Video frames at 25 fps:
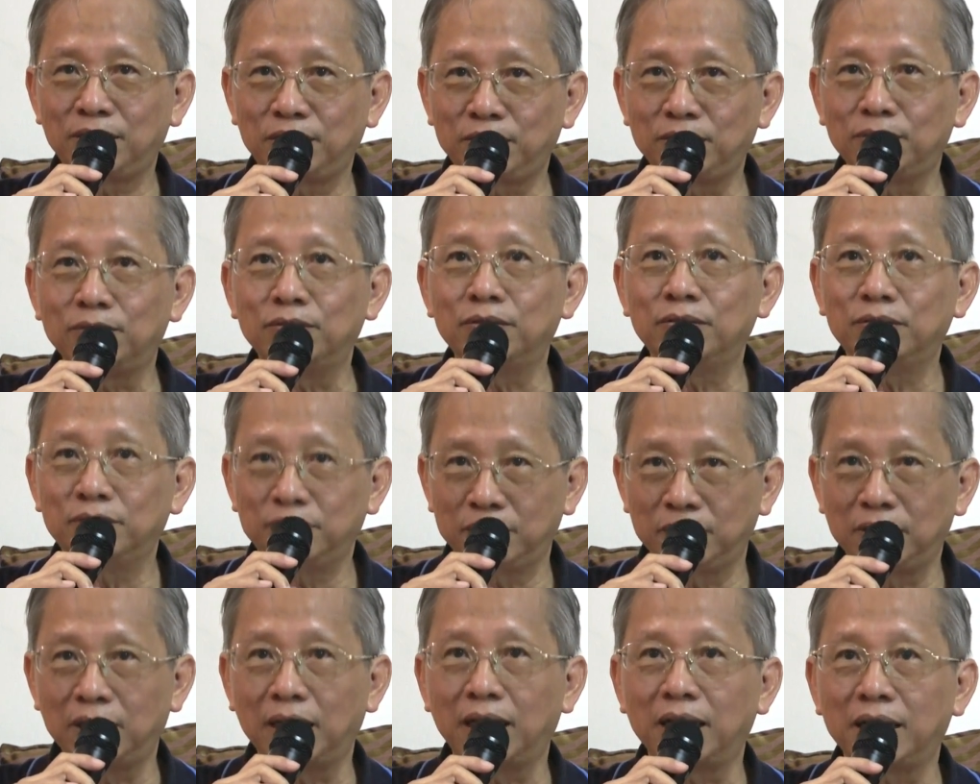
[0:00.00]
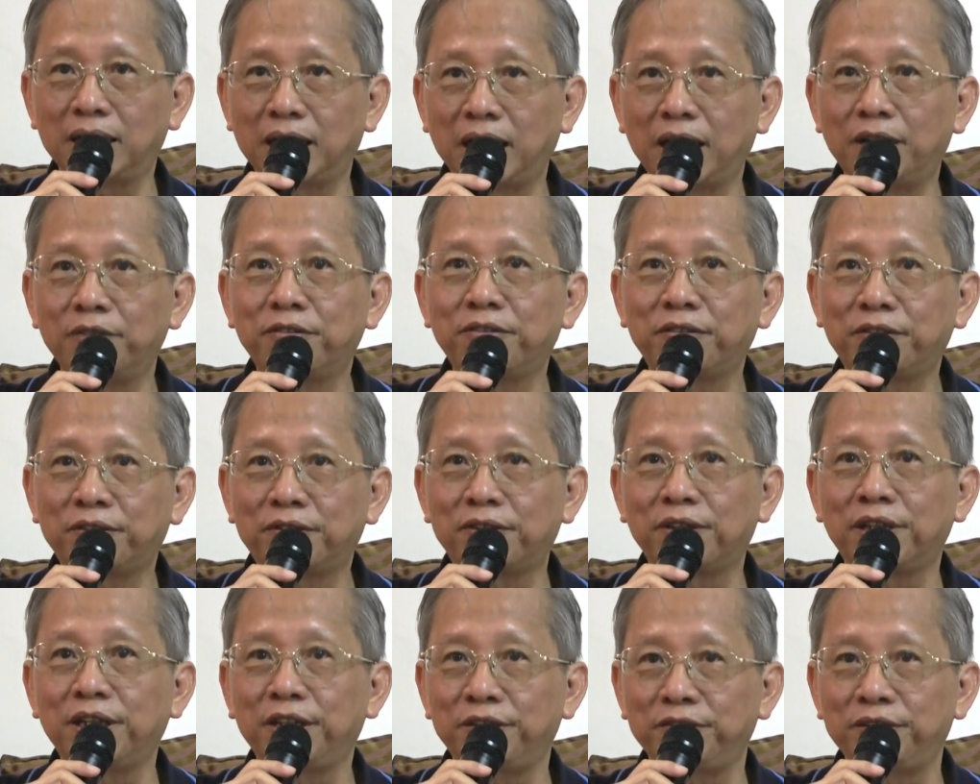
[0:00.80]
to have
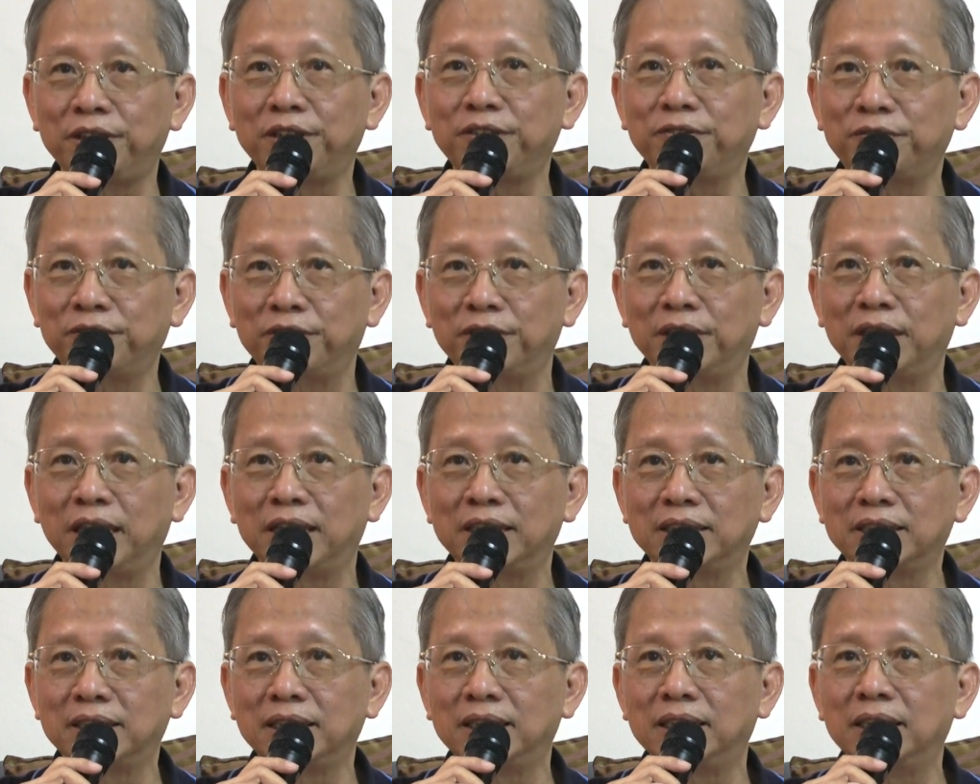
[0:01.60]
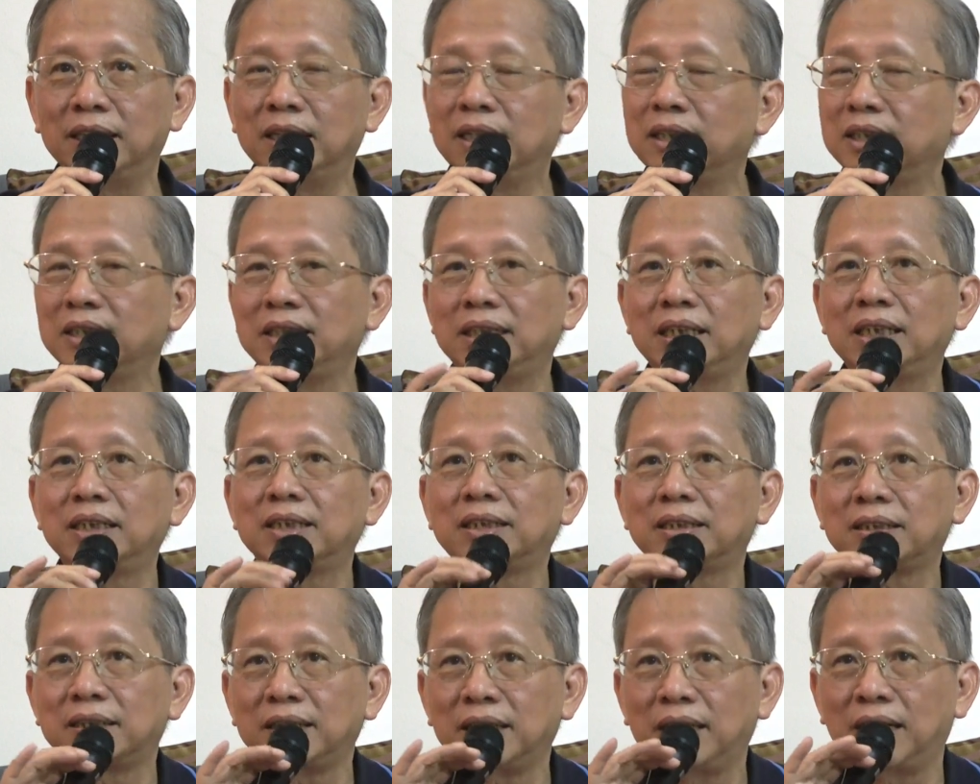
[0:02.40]
craving for that state.
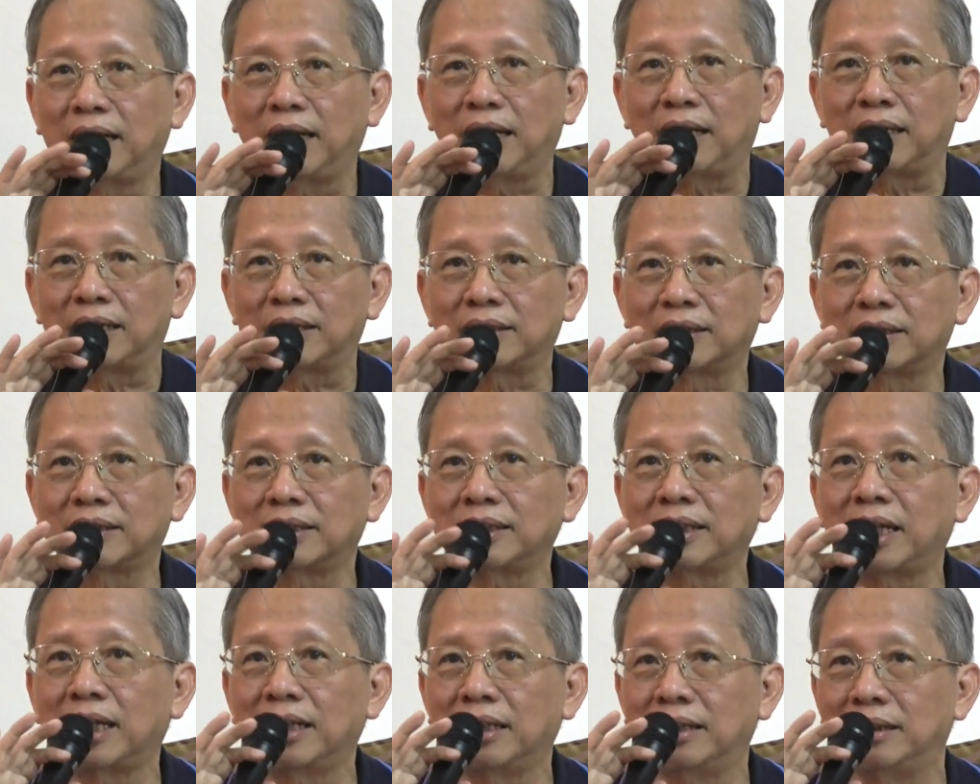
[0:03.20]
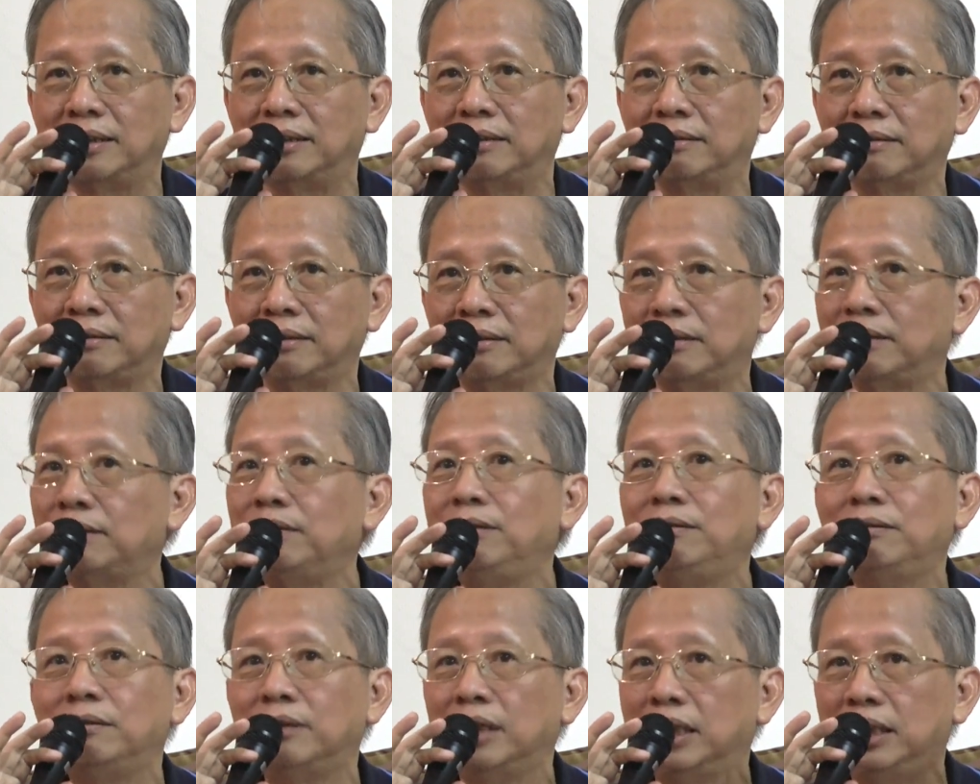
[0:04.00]
Just relax, silent, don't
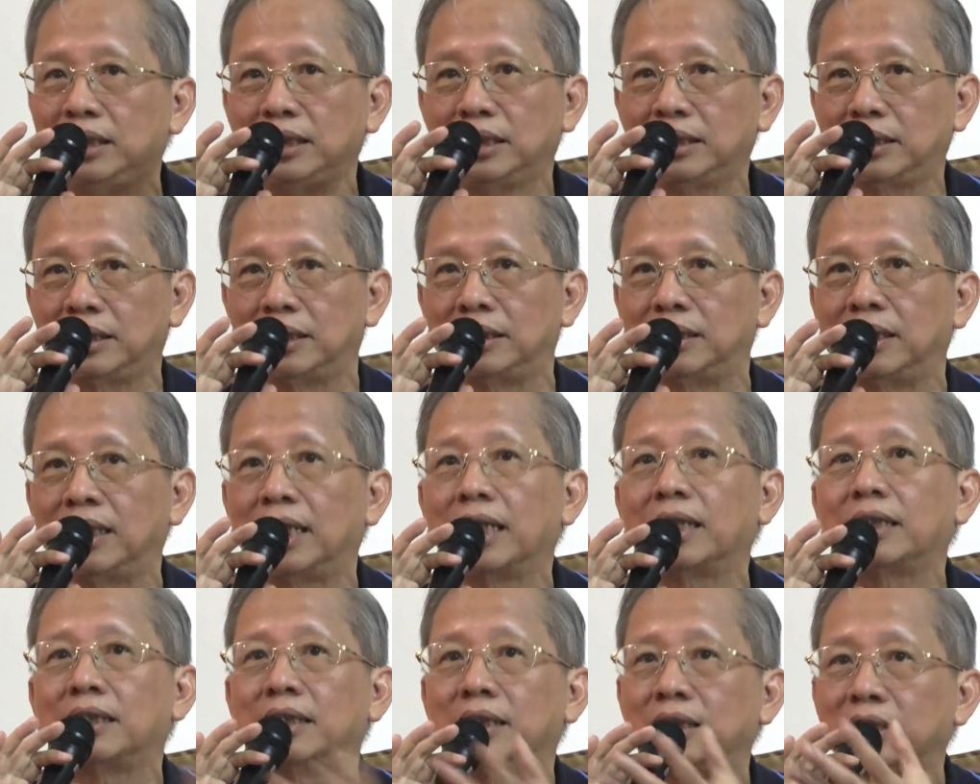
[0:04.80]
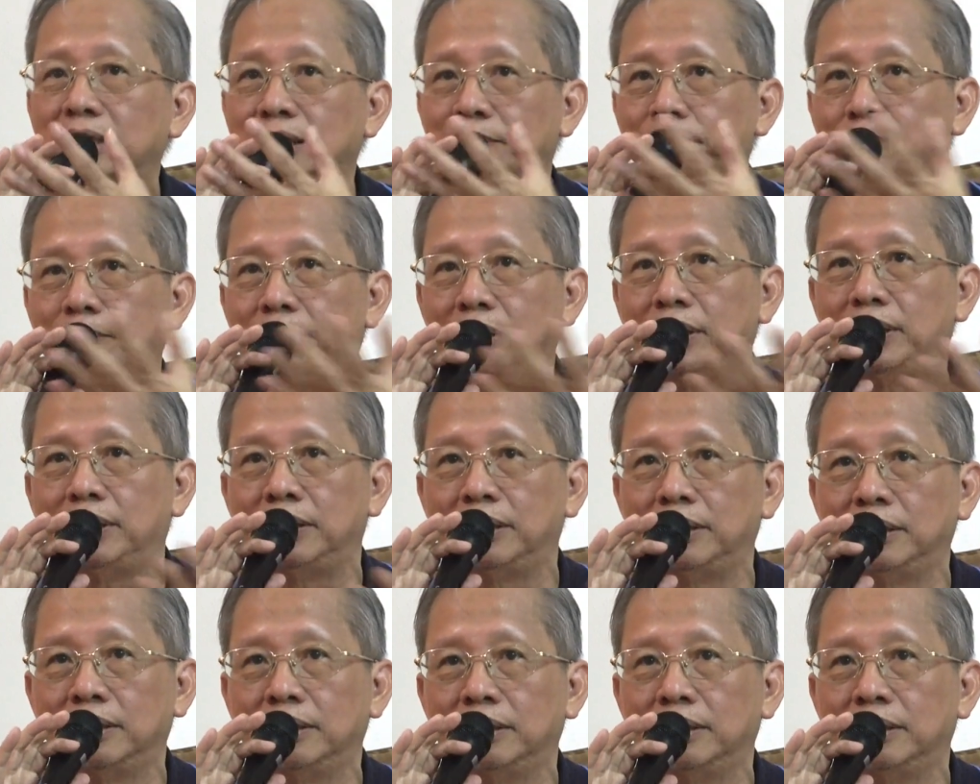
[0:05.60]
do anything, let things be.